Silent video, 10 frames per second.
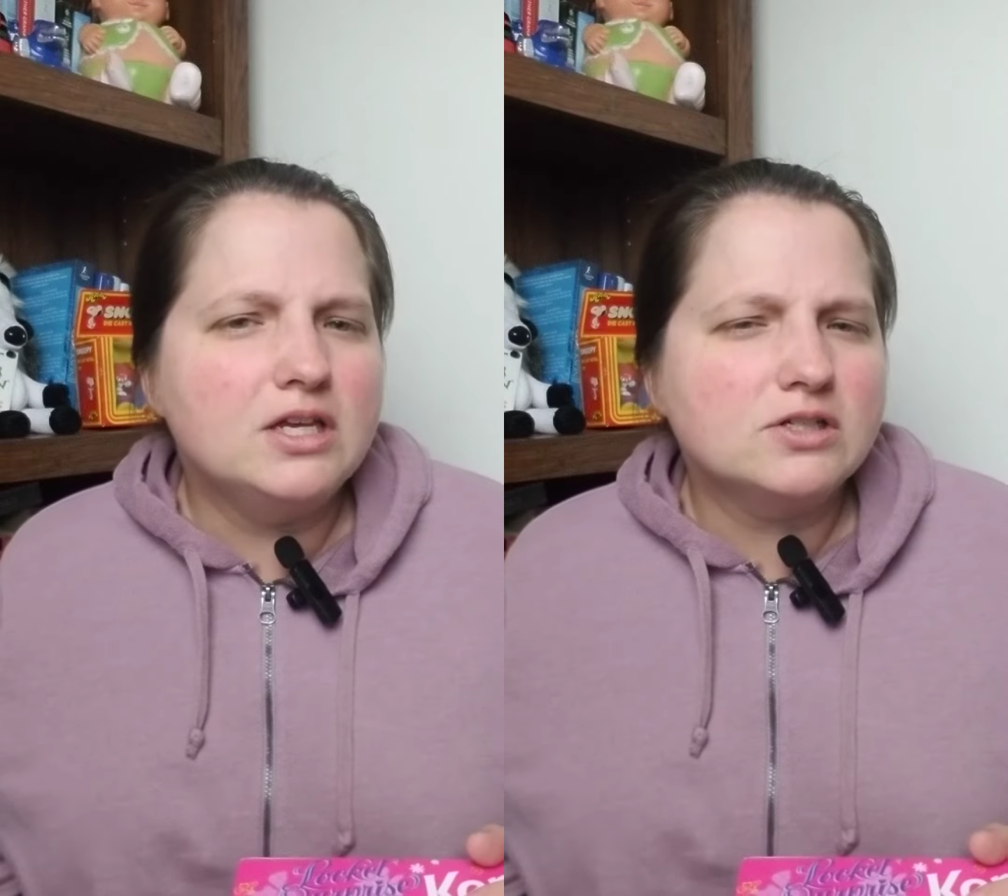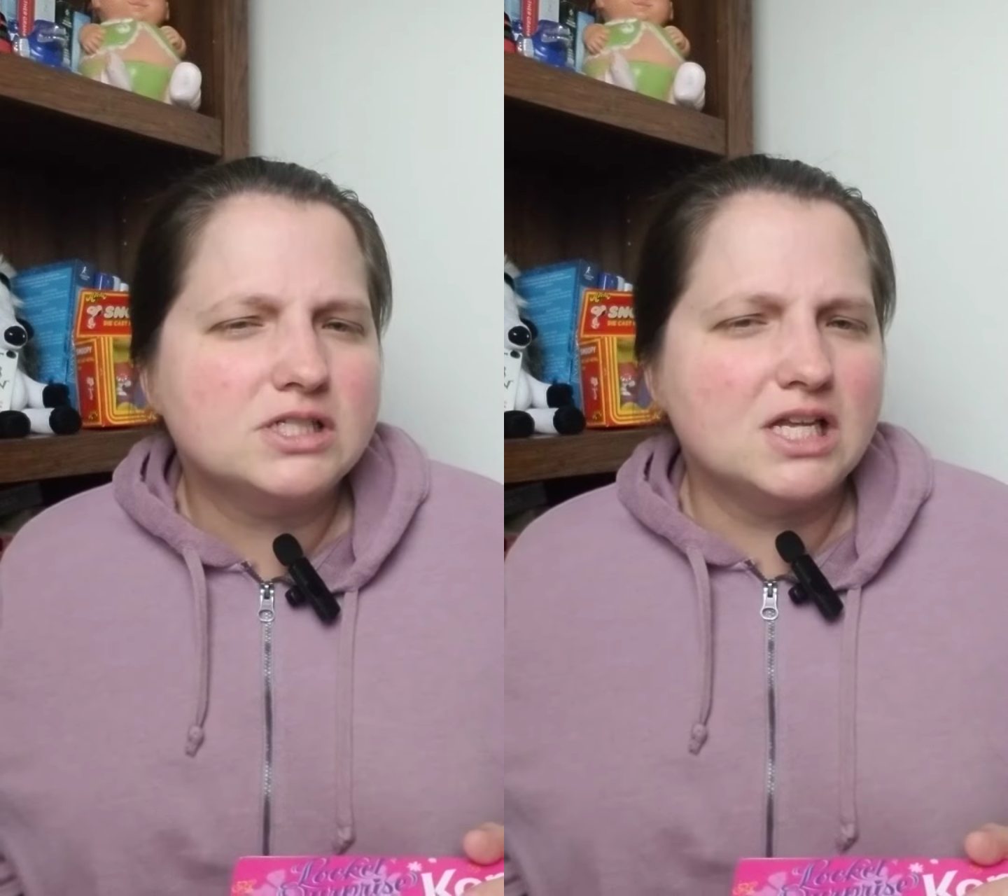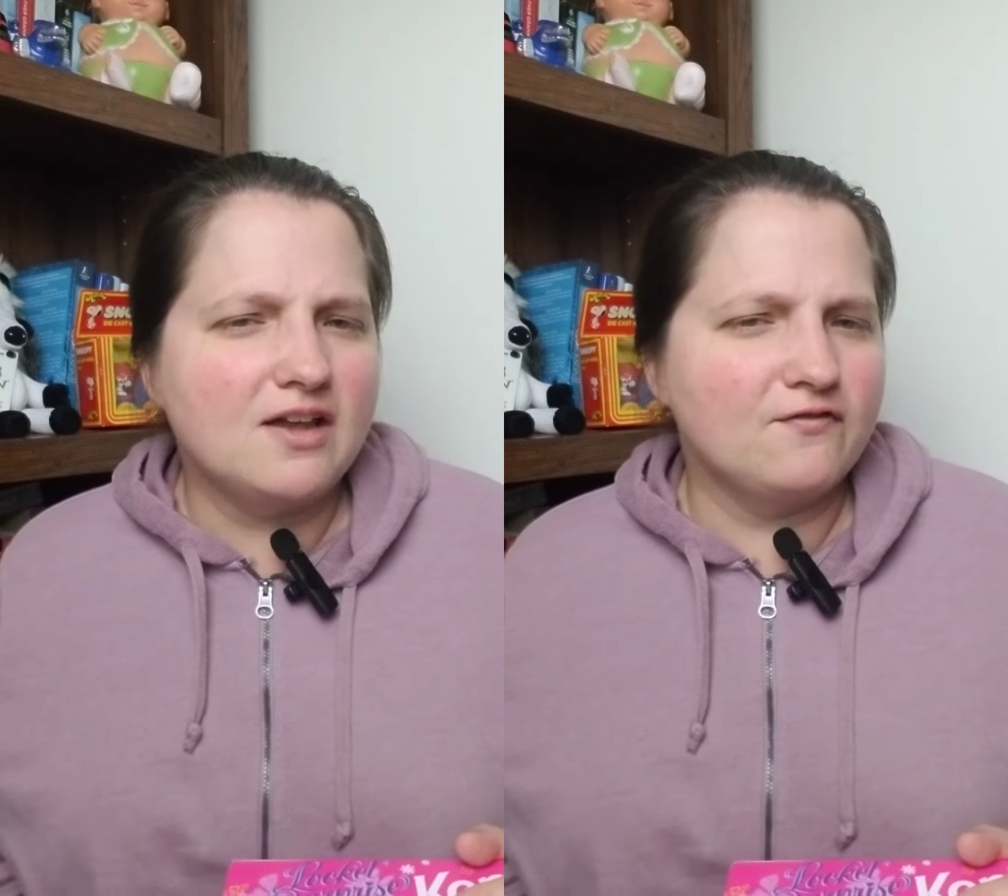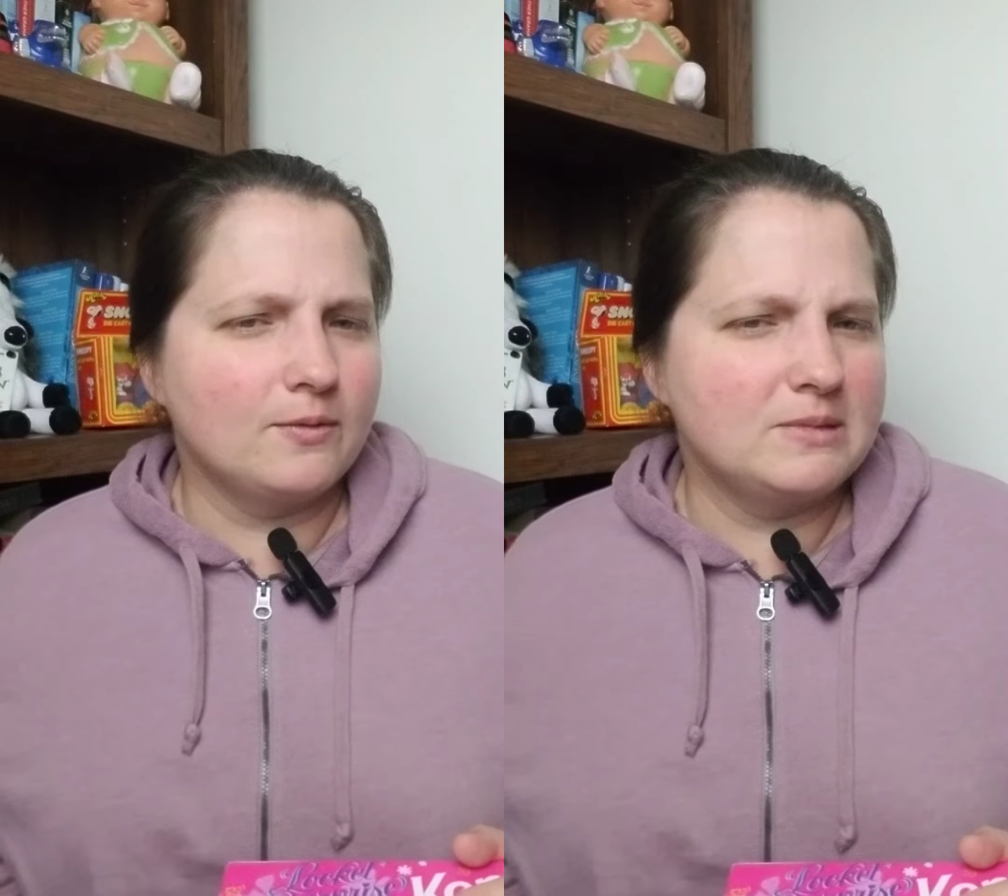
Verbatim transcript: or safe from